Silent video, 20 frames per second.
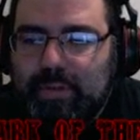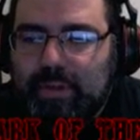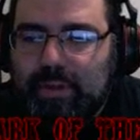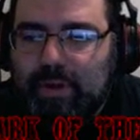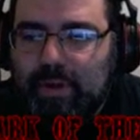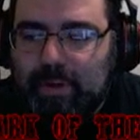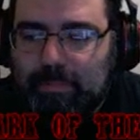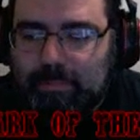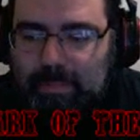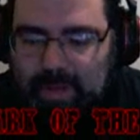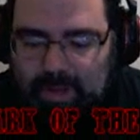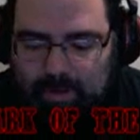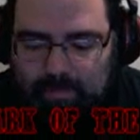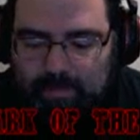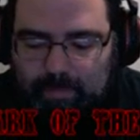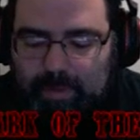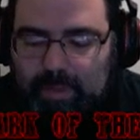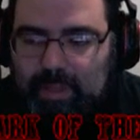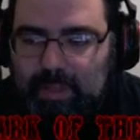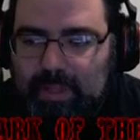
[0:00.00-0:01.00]
Alright,
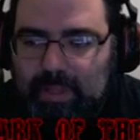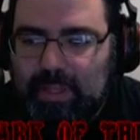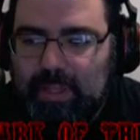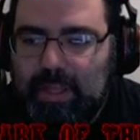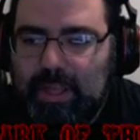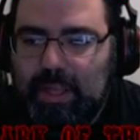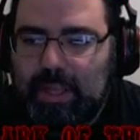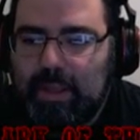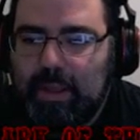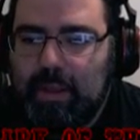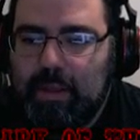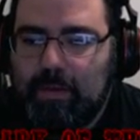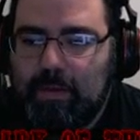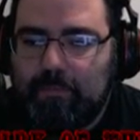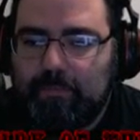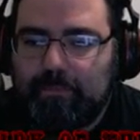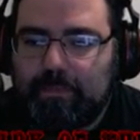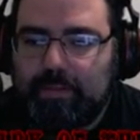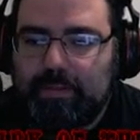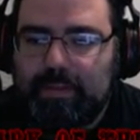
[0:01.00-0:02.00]
bottom
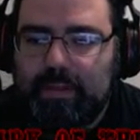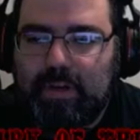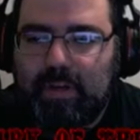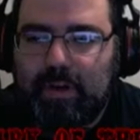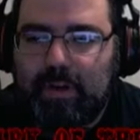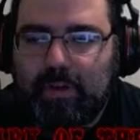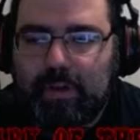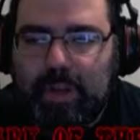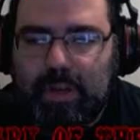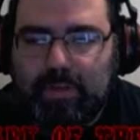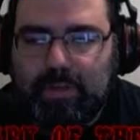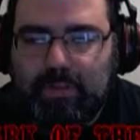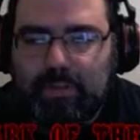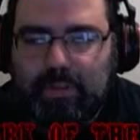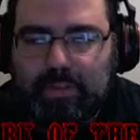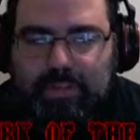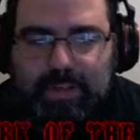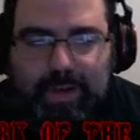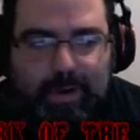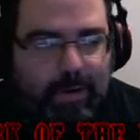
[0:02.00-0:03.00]
left center. Okay, so
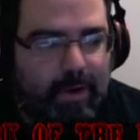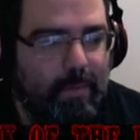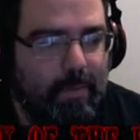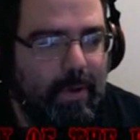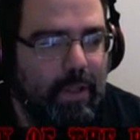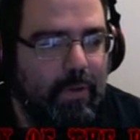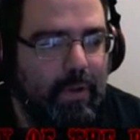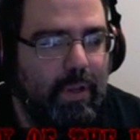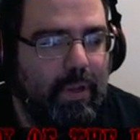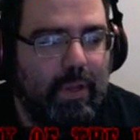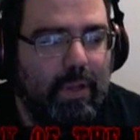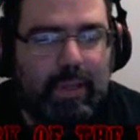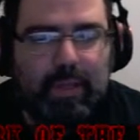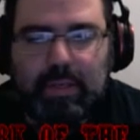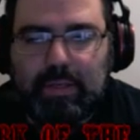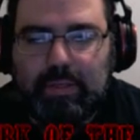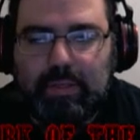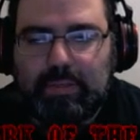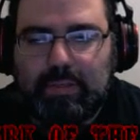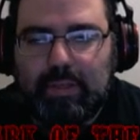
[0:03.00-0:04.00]
this area, by the way,
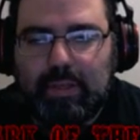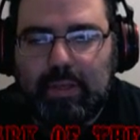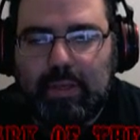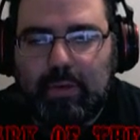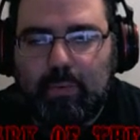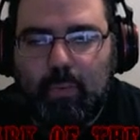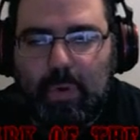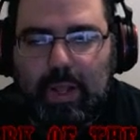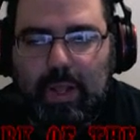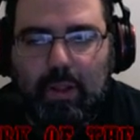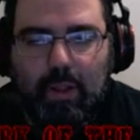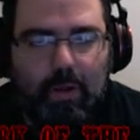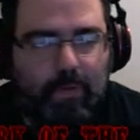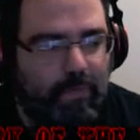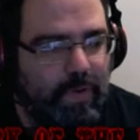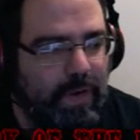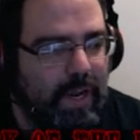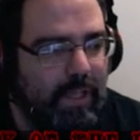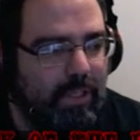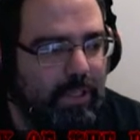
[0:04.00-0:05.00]
is the Well
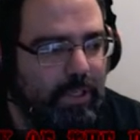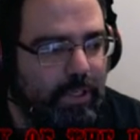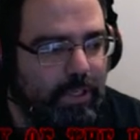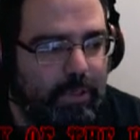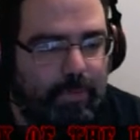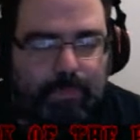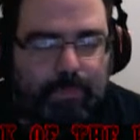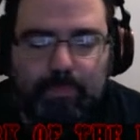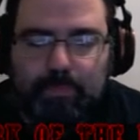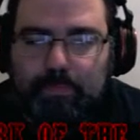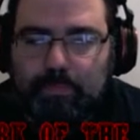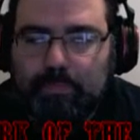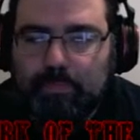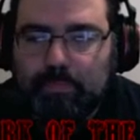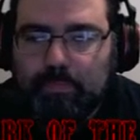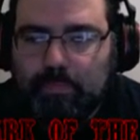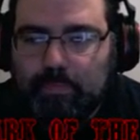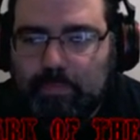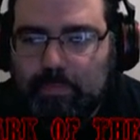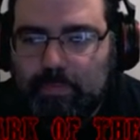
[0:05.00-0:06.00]
of Knowledge.
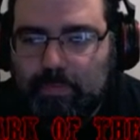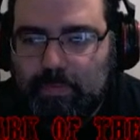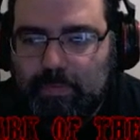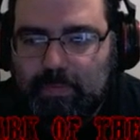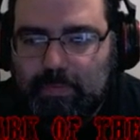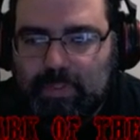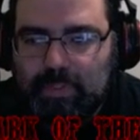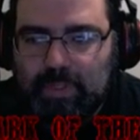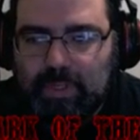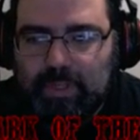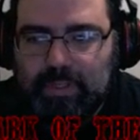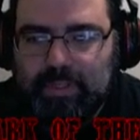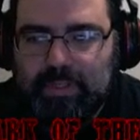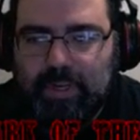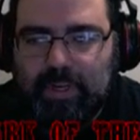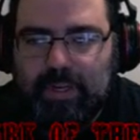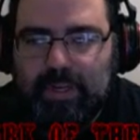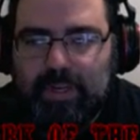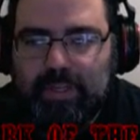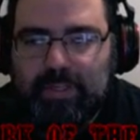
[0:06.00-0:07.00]
It's
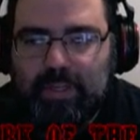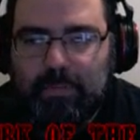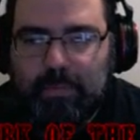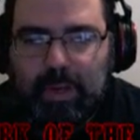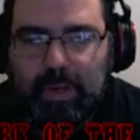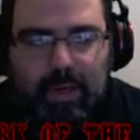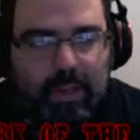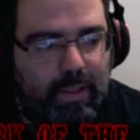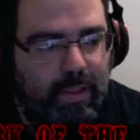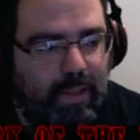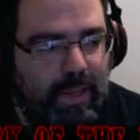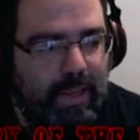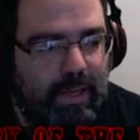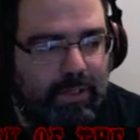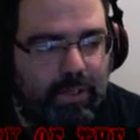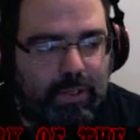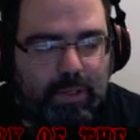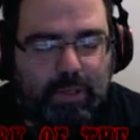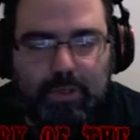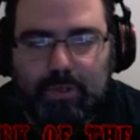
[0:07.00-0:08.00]
not going to tell me anything
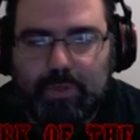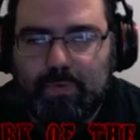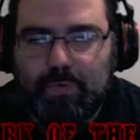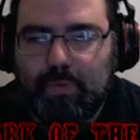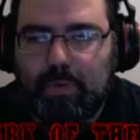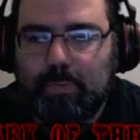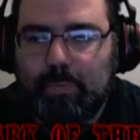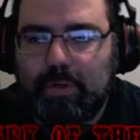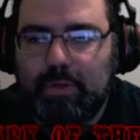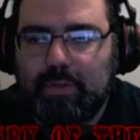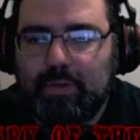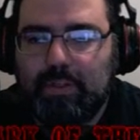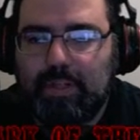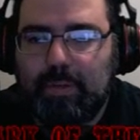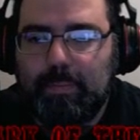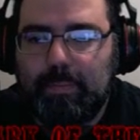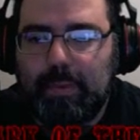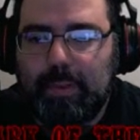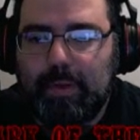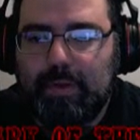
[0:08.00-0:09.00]
actually useful, but I'll
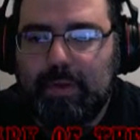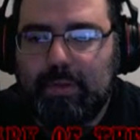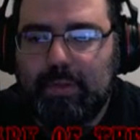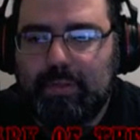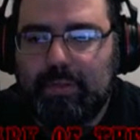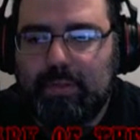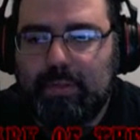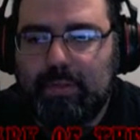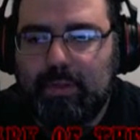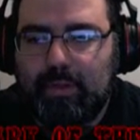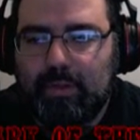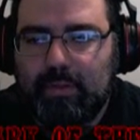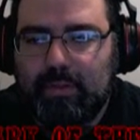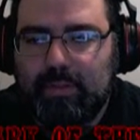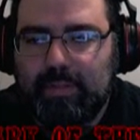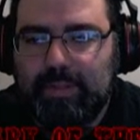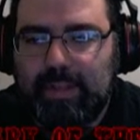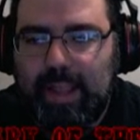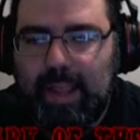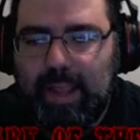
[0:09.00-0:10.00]
stop in there just to, to
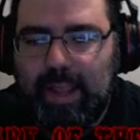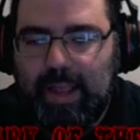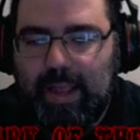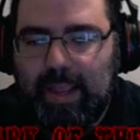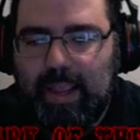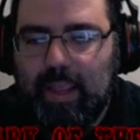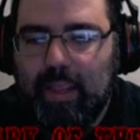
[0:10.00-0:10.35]
say hi.